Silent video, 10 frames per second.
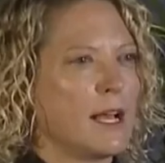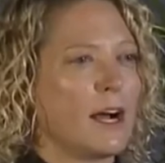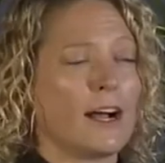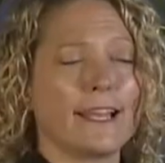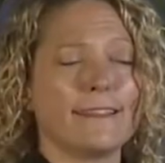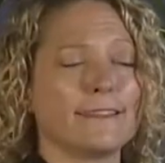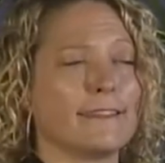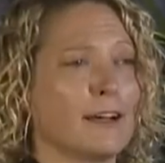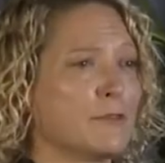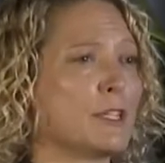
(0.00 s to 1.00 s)
I
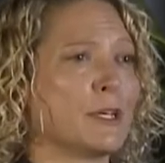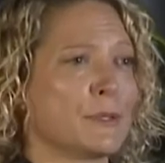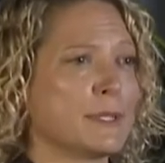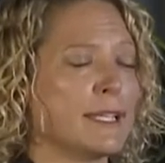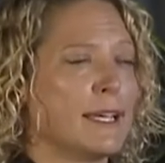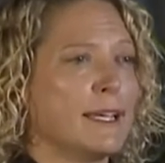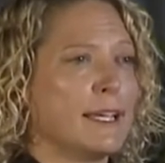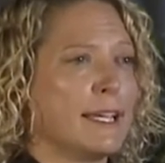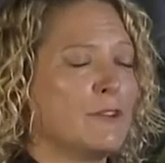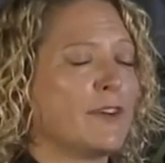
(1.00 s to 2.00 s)
love clothes.
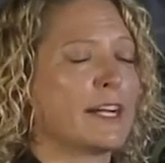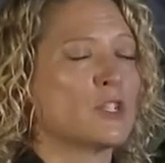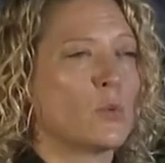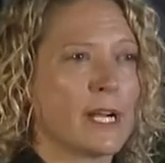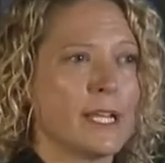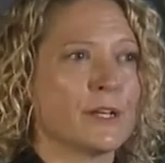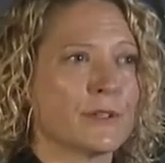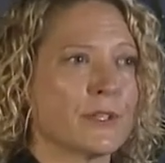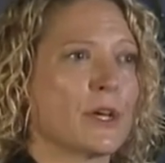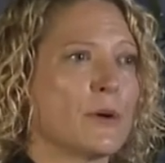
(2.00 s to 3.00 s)
In fact, 20
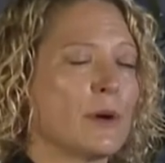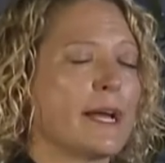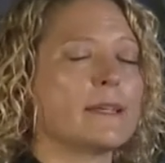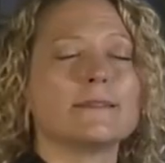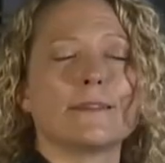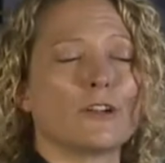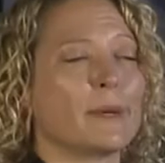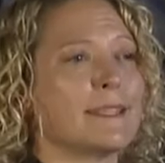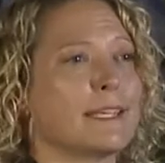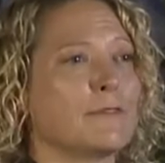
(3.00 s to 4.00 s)
years ago, I considered
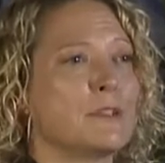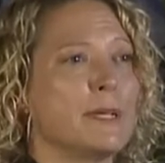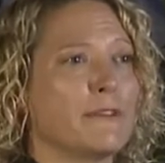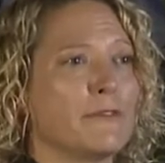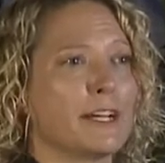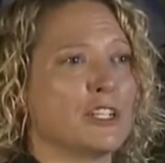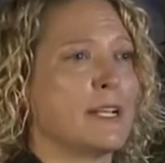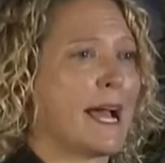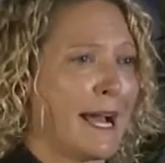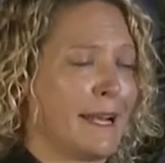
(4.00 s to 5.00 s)
myself to be a fashion
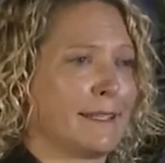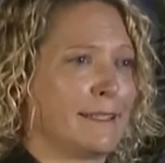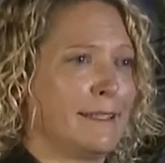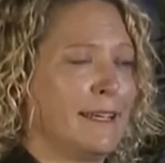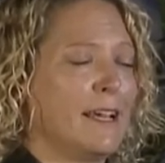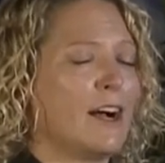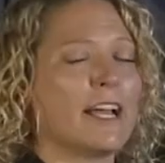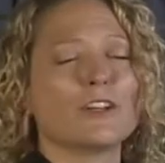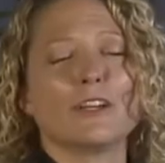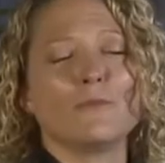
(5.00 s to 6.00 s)
addict. I
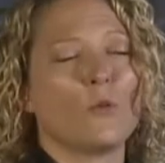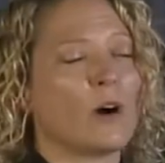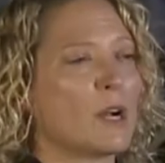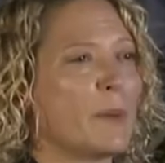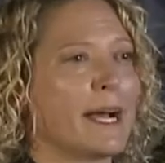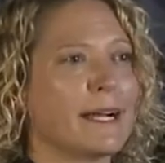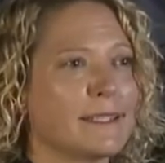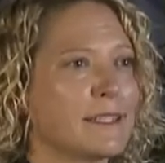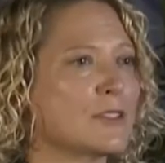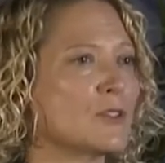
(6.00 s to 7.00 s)
couldn't walk
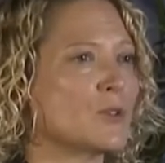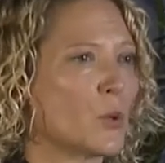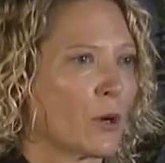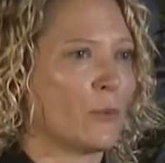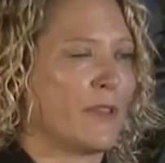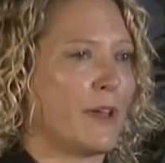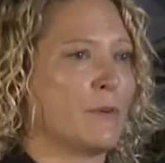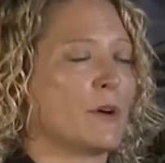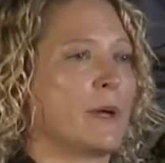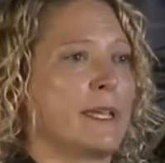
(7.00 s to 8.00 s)
past a store
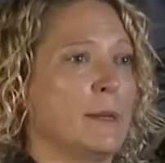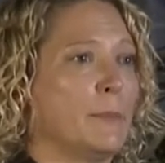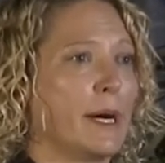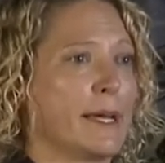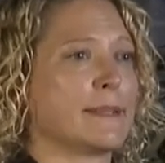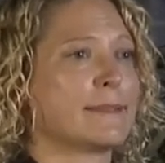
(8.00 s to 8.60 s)
without going in and buying